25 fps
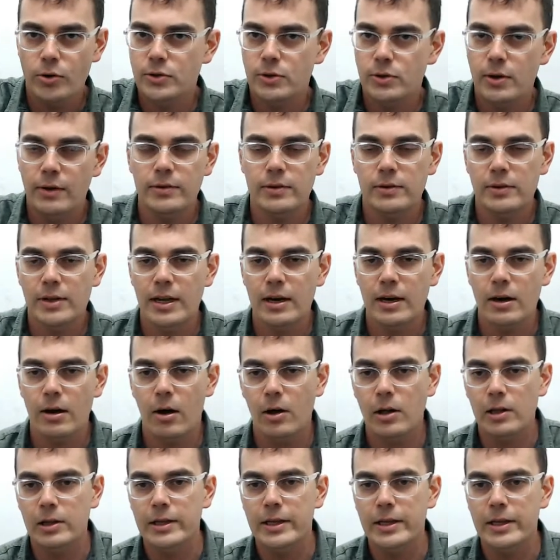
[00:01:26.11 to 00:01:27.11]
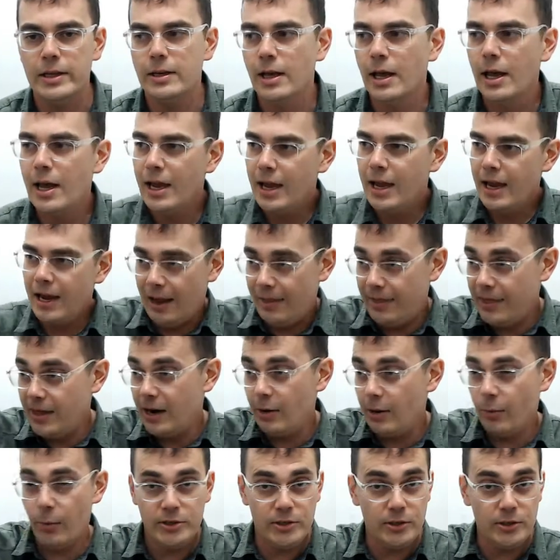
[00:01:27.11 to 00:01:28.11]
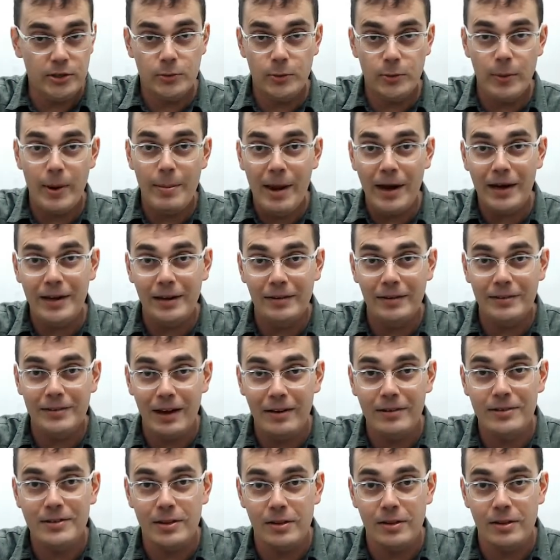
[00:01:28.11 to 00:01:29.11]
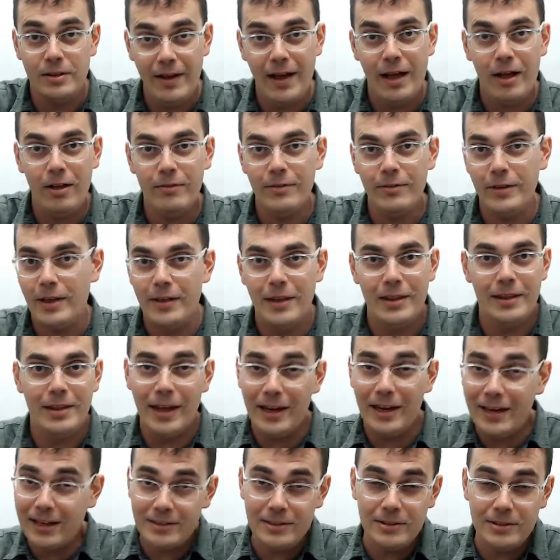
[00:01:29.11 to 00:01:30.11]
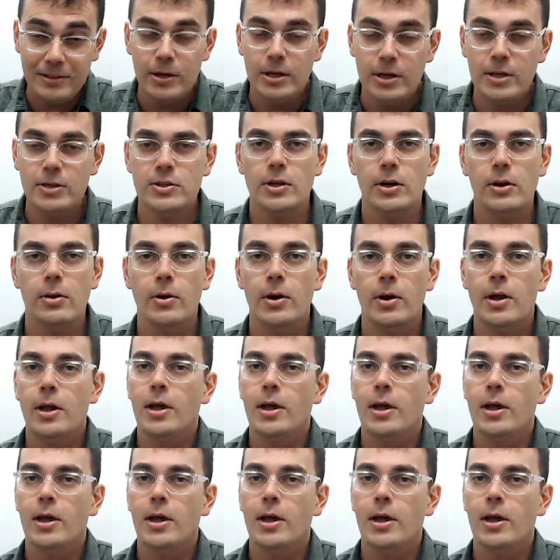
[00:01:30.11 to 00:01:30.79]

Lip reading: You have to get it all cleaned, and then it works its way back down to the valve, and then that gets dirty. So